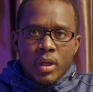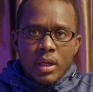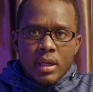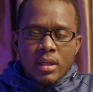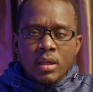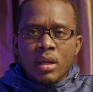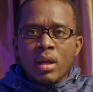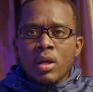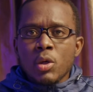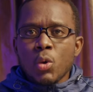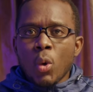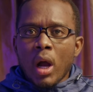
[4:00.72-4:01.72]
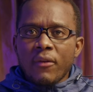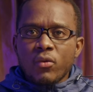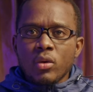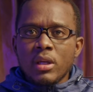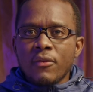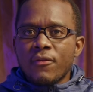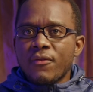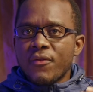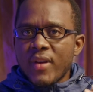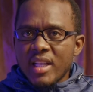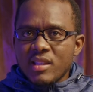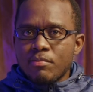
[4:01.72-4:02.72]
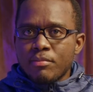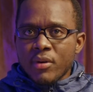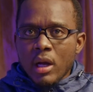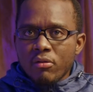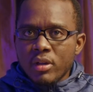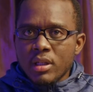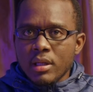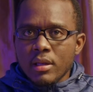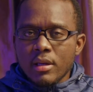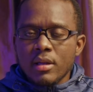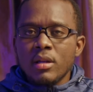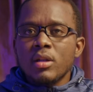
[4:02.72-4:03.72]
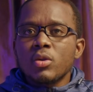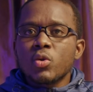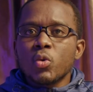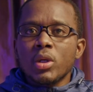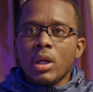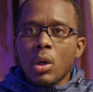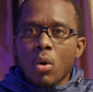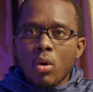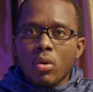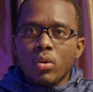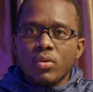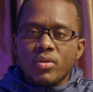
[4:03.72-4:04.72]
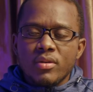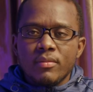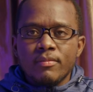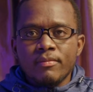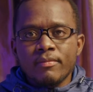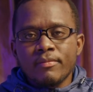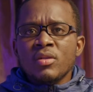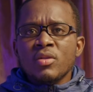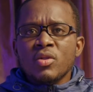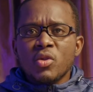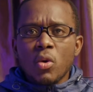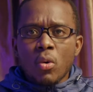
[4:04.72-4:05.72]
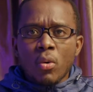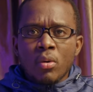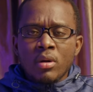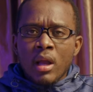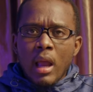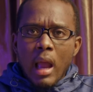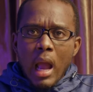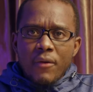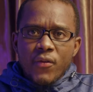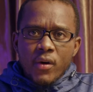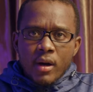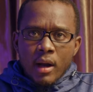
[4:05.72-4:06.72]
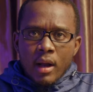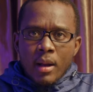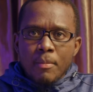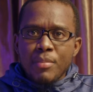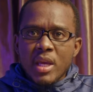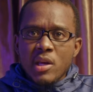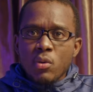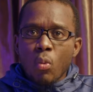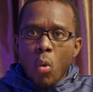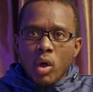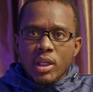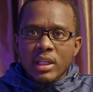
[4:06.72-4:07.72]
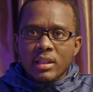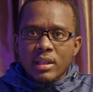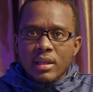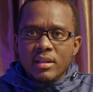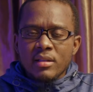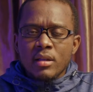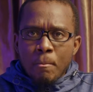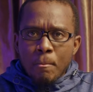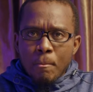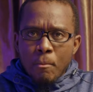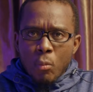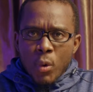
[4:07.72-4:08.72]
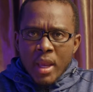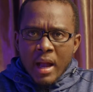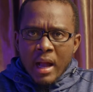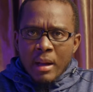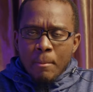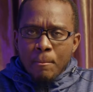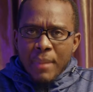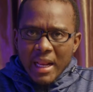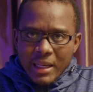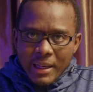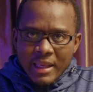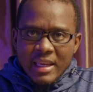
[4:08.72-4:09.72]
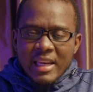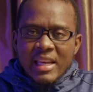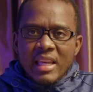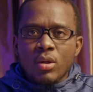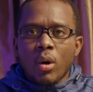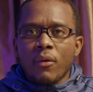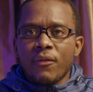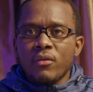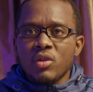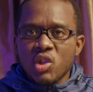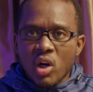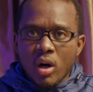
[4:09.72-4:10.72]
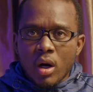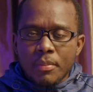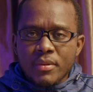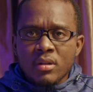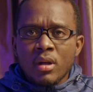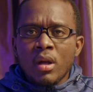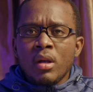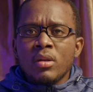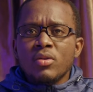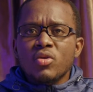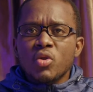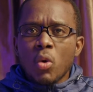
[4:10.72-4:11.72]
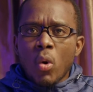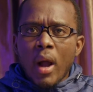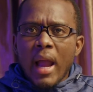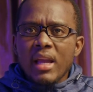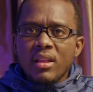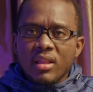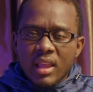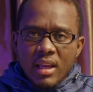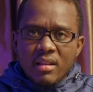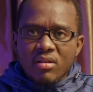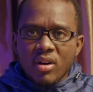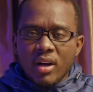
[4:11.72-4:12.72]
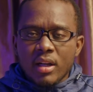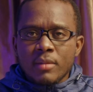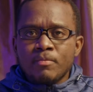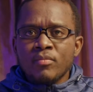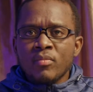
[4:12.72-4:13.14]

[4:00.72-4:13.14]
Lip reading: it, you have to give first priority to the locals. So, Africa being what it is, we are badly in need of jobs. So, I think that